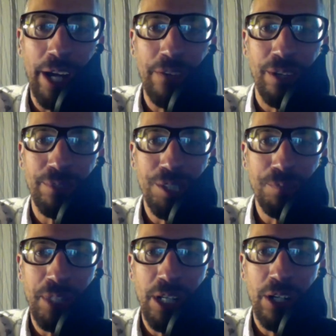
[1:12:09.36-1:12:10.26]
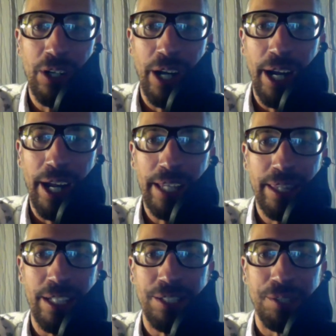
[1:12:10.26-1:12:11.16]
from just pure
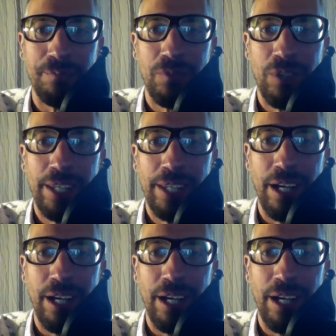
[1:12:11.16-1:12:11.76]
atheism right there.